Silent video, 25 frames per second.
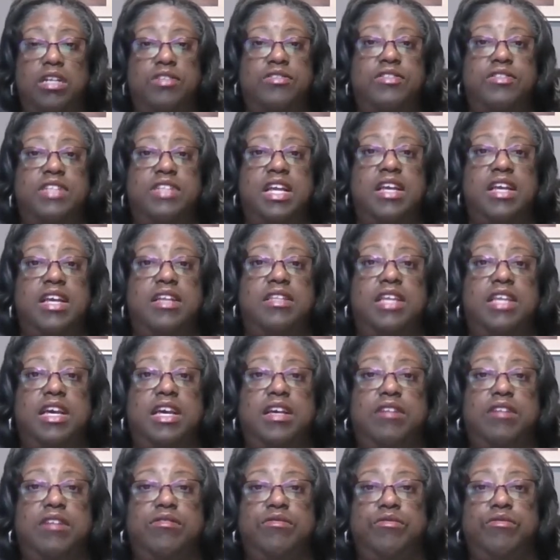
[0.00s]
understand
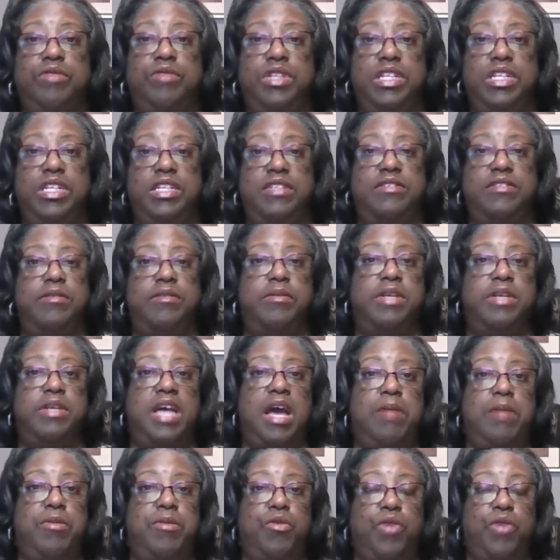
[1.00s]
that we need some
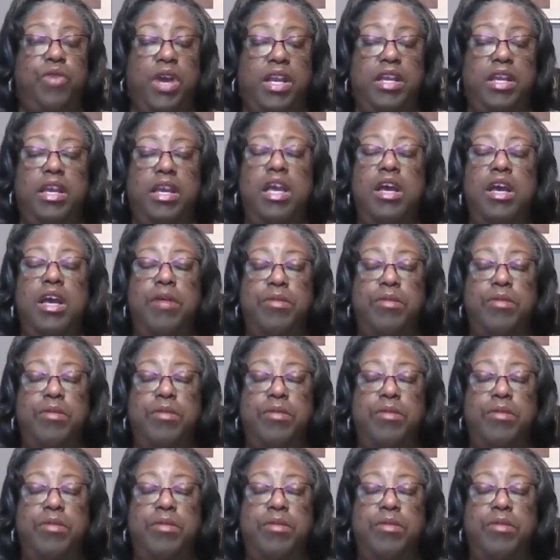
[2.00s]
time away.